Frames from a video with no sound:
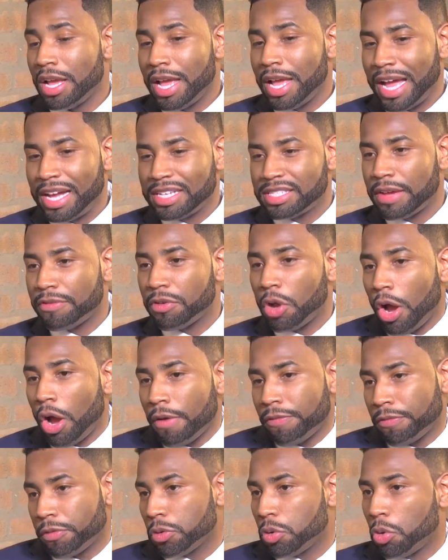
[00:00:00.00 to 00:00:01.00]
As I've
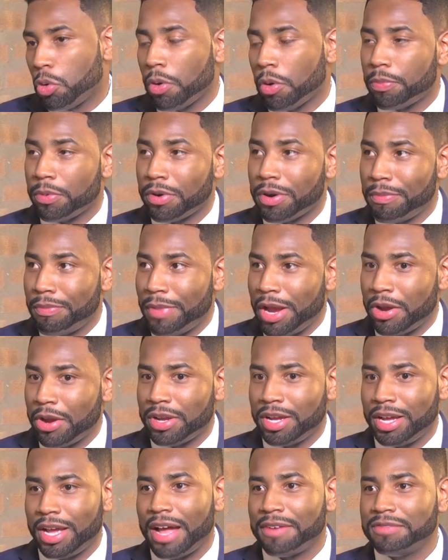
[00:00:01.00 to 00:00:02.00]
gone through corporate
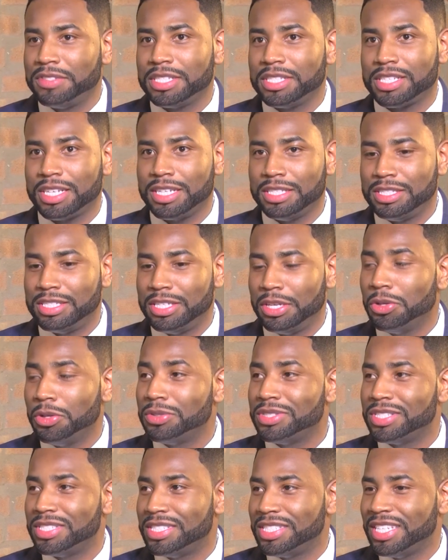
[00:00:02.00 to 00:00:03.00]
America, I've just
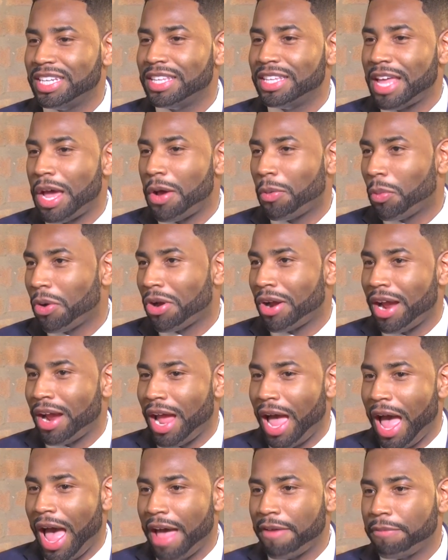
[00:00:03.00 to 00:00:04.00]
continued to see that where
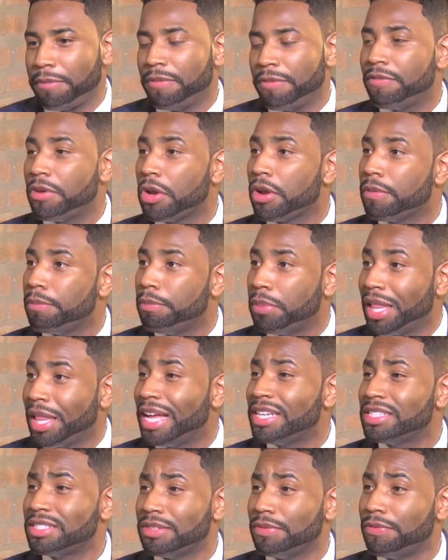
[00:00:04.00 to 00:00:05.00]
I've been very
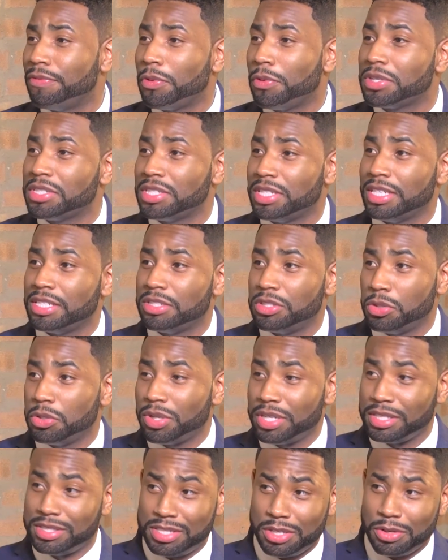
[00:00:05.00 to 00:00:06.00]
blessed and fortunate to
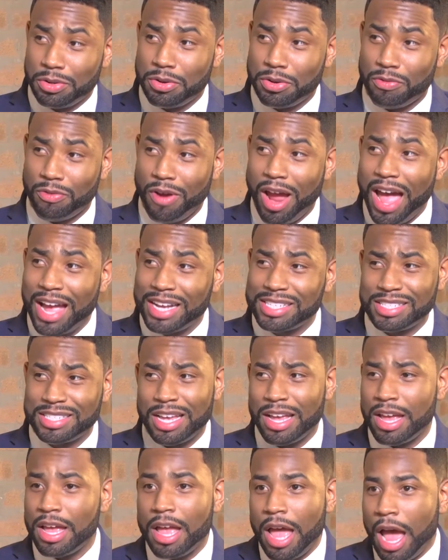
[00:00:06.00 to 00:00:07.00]
continue to rise,
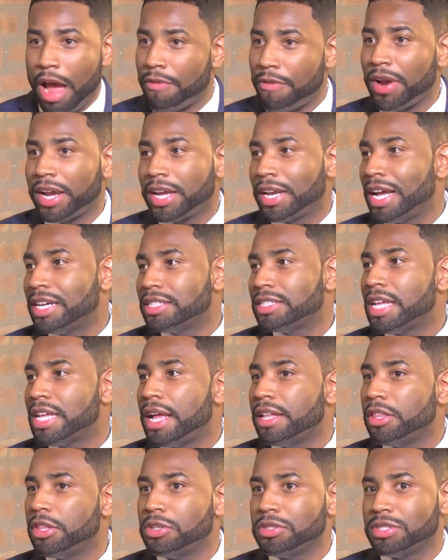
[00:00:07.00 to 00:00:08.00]
I recognize
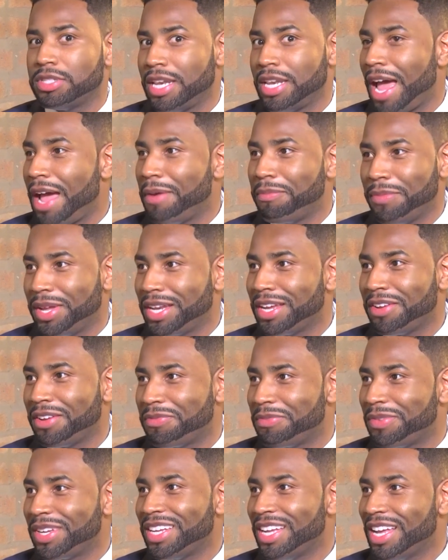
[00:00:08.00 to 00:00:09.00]
that there's not many of
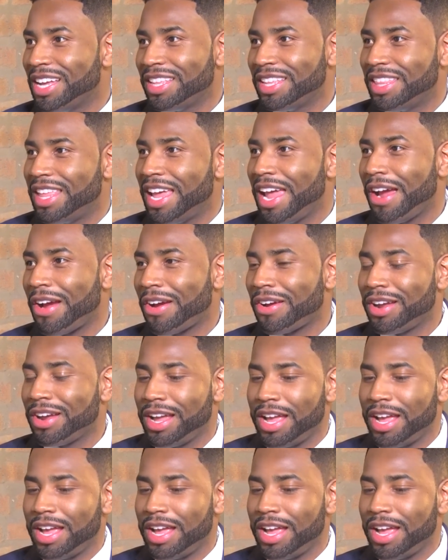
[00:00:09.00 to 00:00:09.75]
me there.